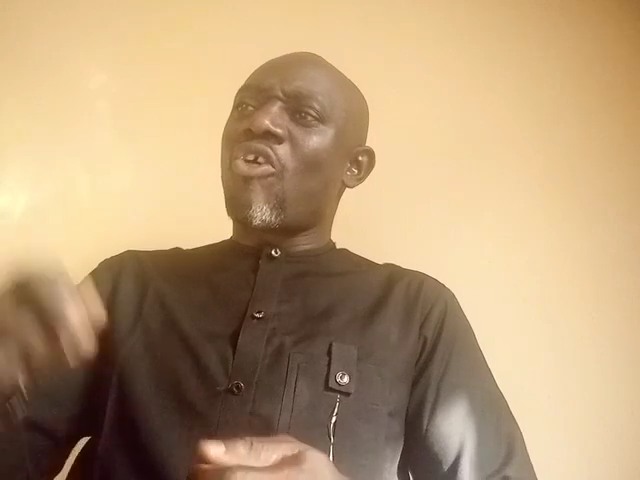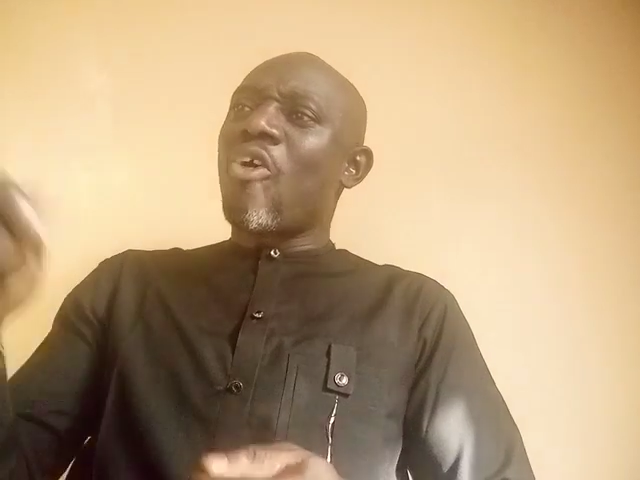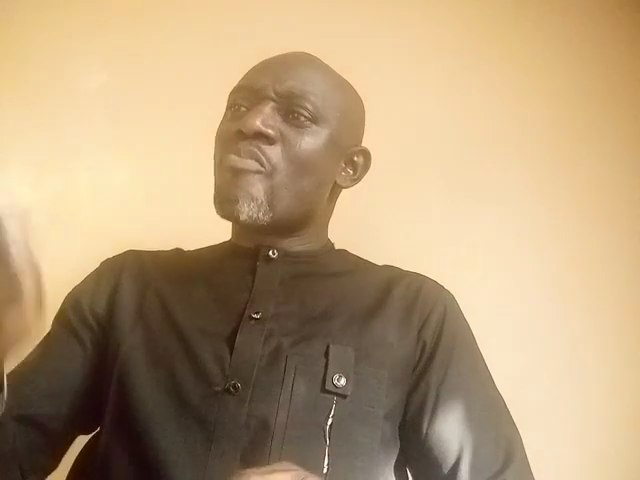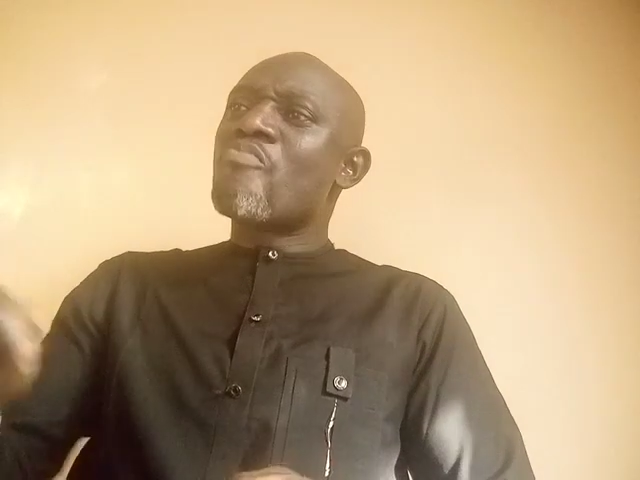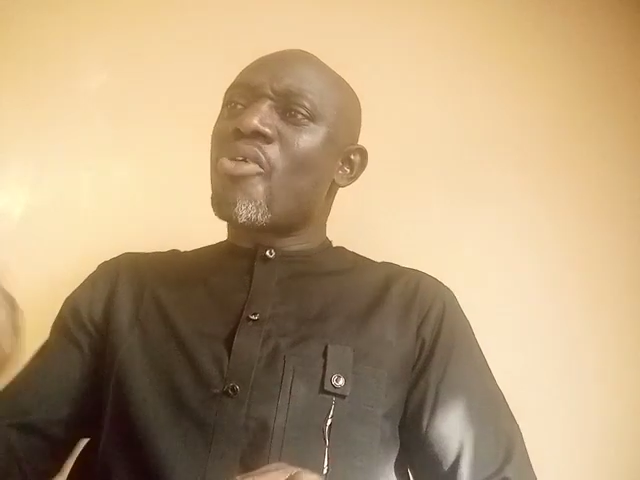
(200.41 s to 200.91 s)

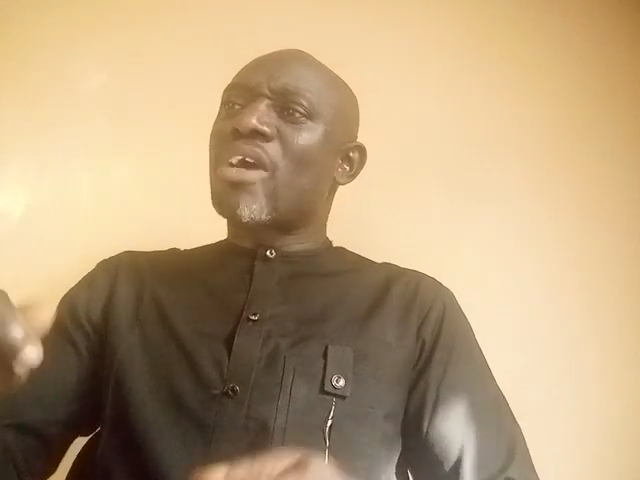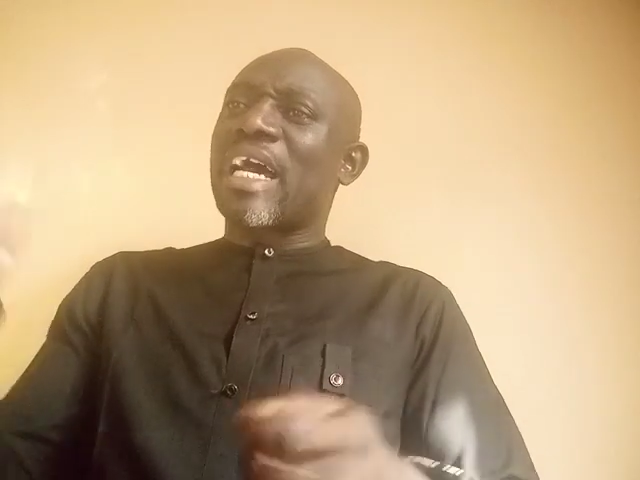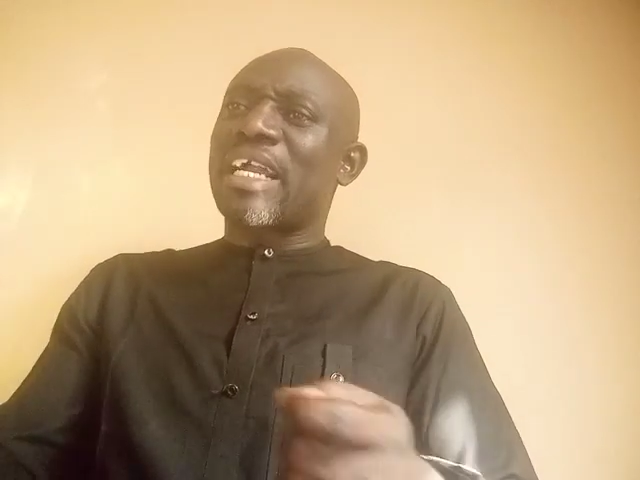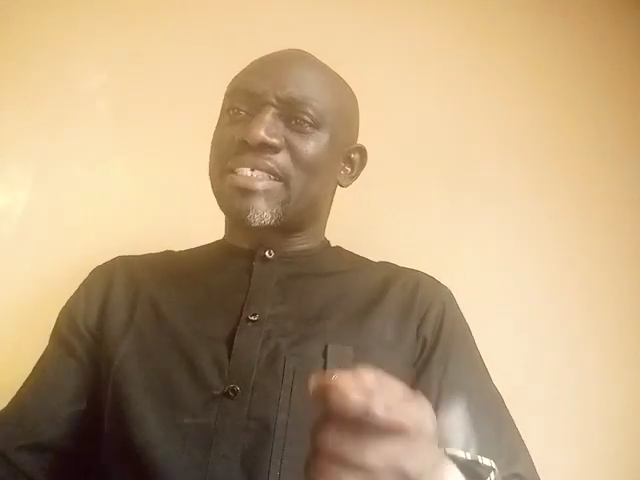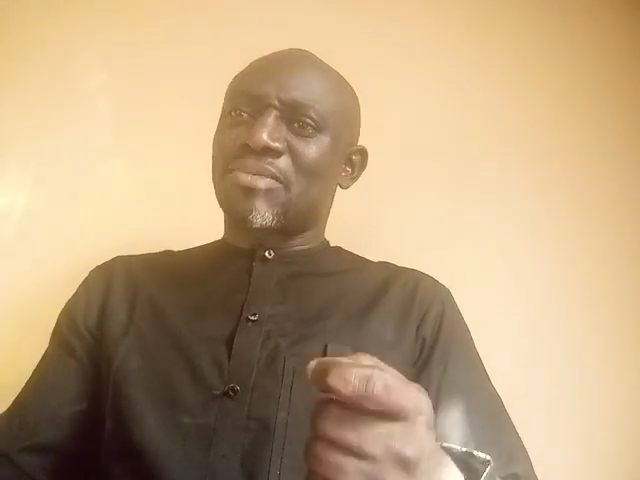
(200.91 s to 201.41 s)
or more
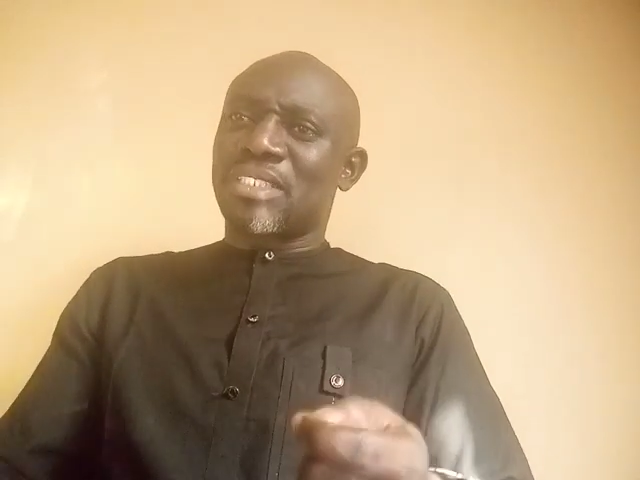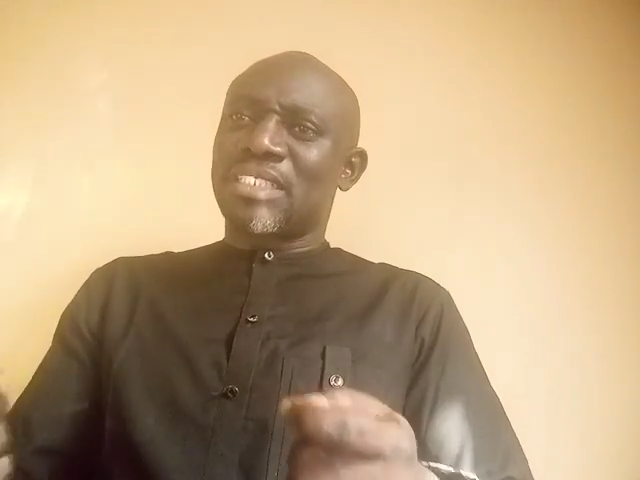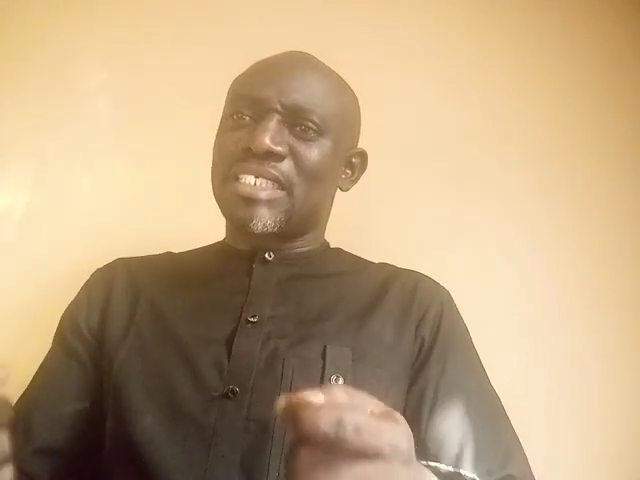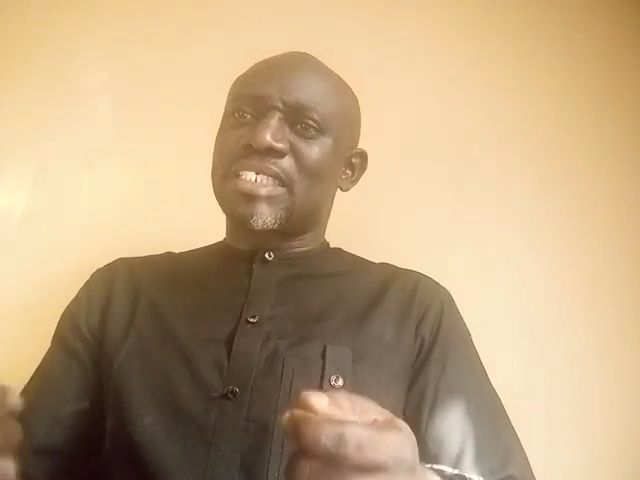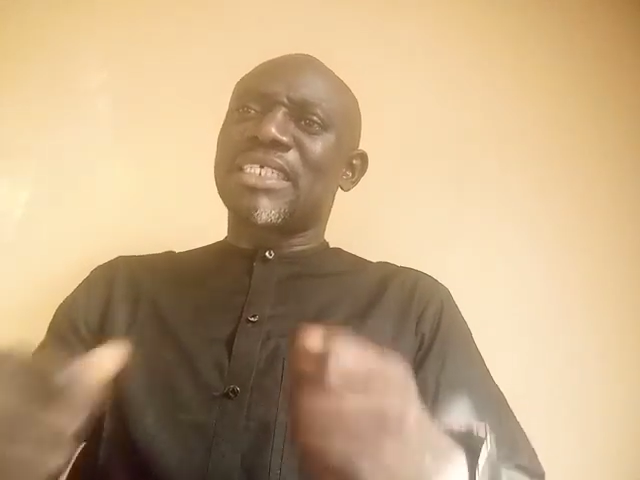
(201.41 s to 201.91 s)

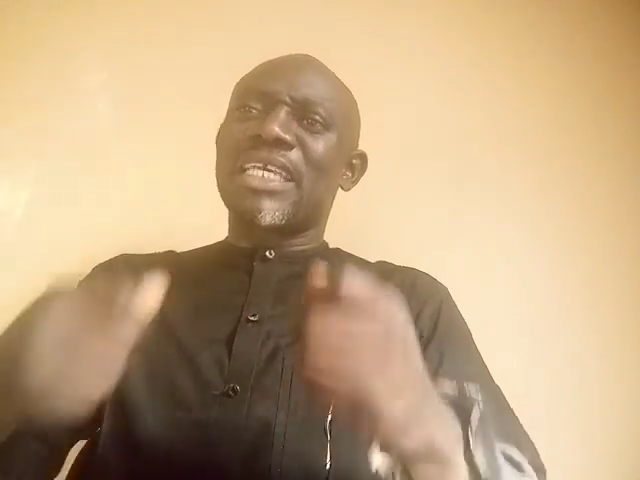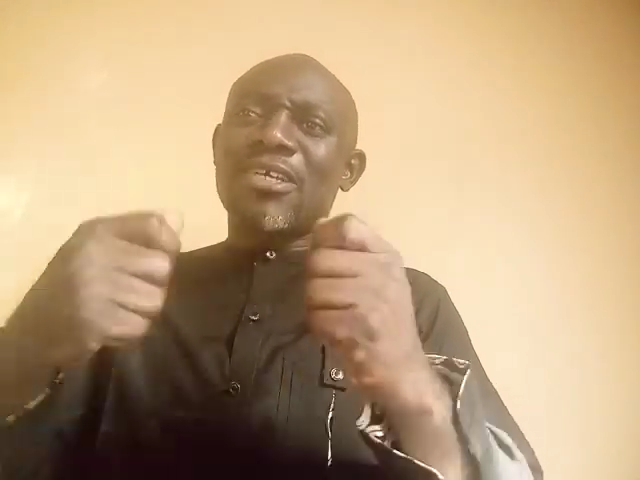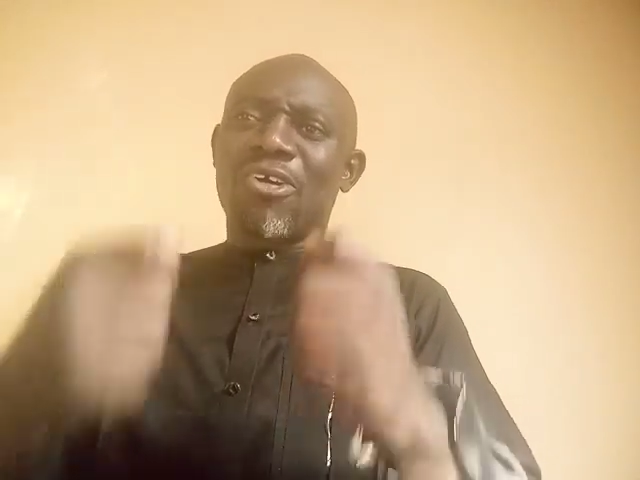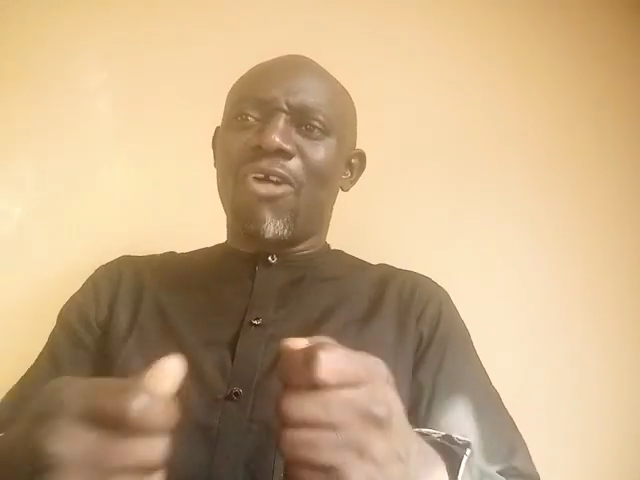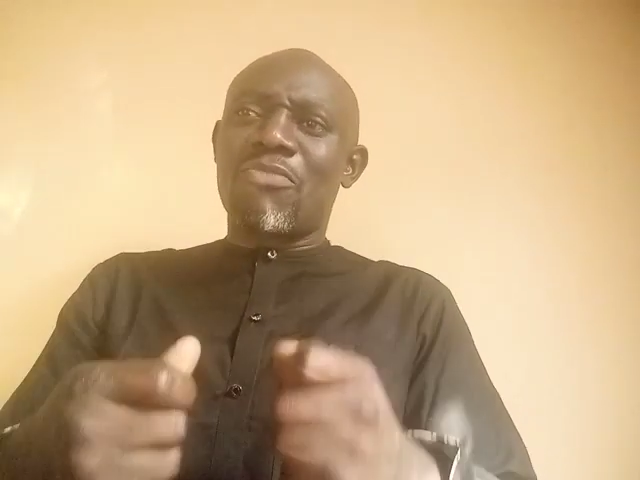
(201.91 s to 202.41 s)
characteristics
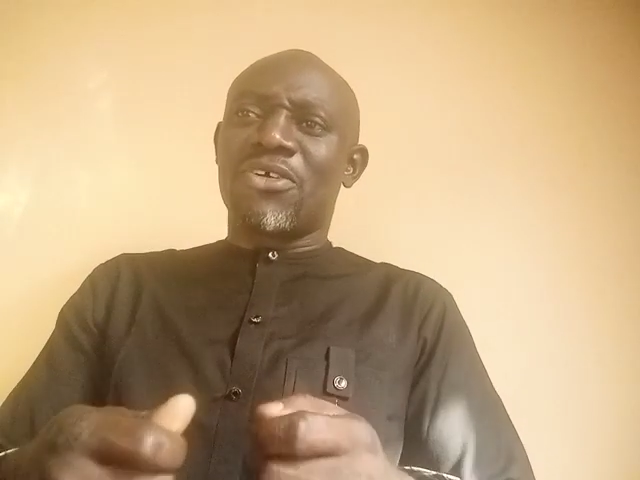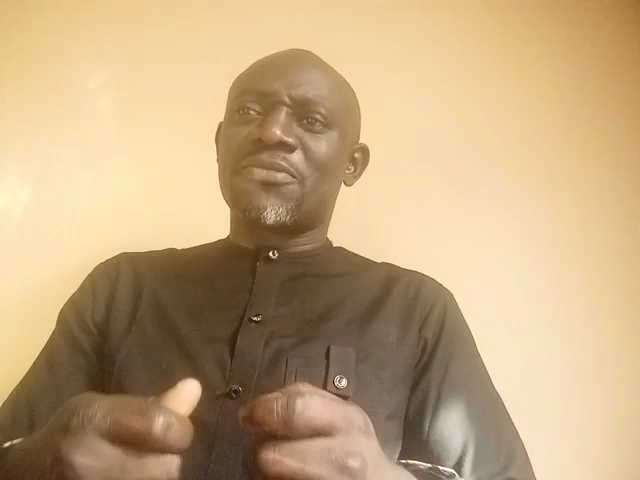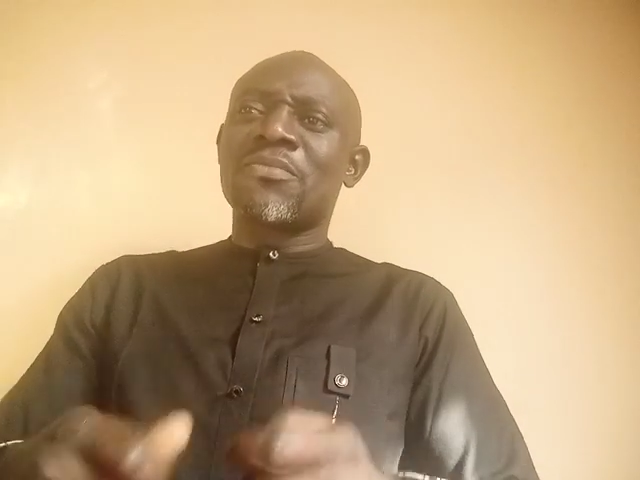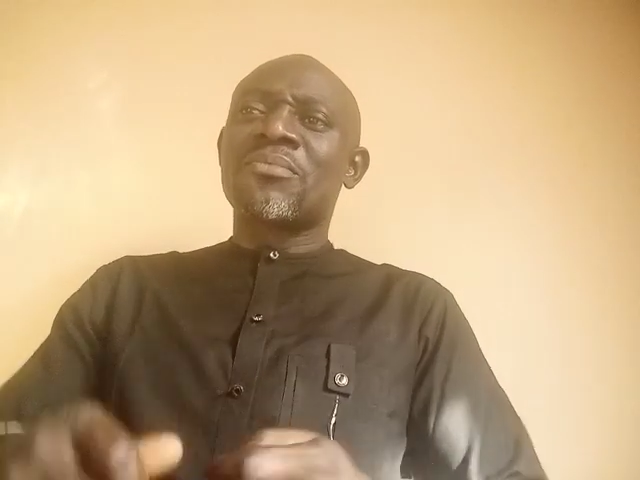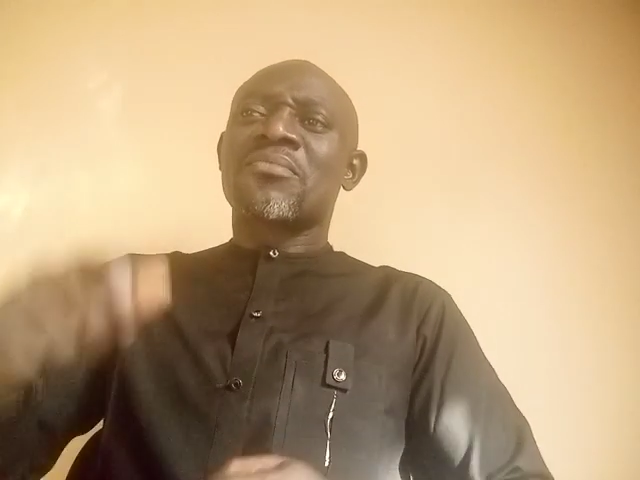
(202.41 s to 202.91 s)
in common